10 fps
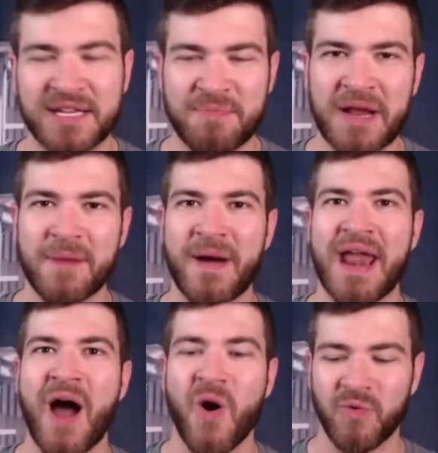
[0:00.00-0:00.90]
To pick up on
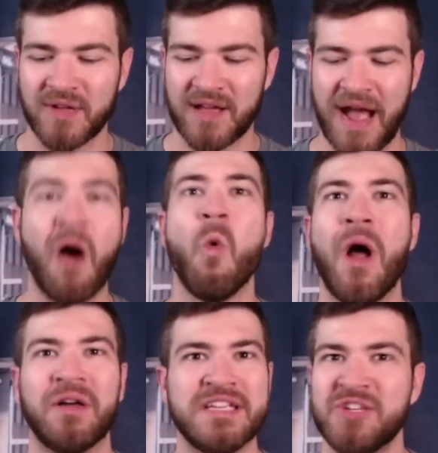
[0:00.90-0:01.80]
how
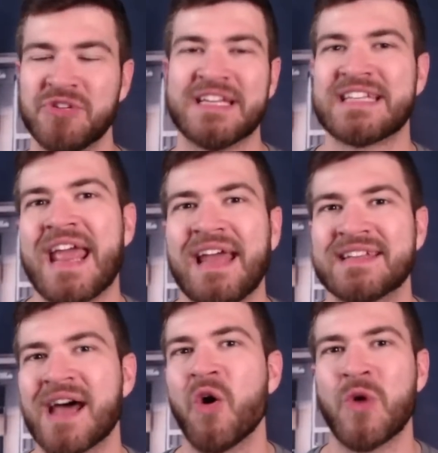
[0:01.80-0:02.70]
well he's using his
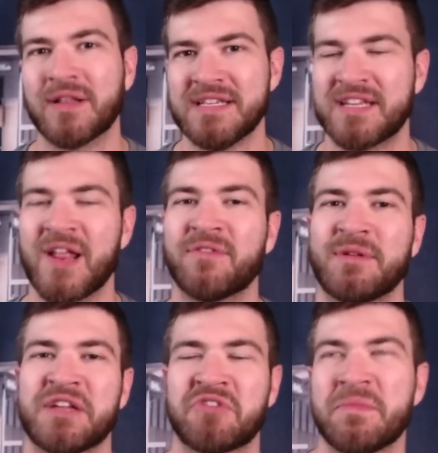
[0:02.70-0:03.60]
hands, how quickly he's getting off the
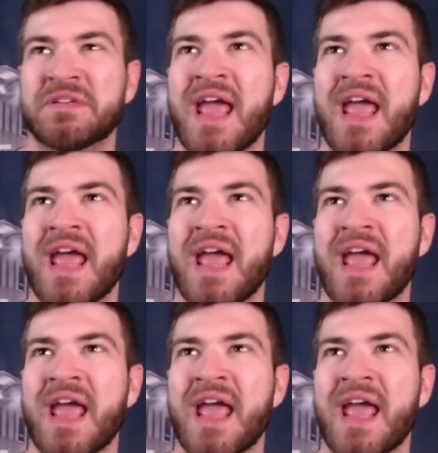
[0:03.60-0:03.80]
line of scrimmage.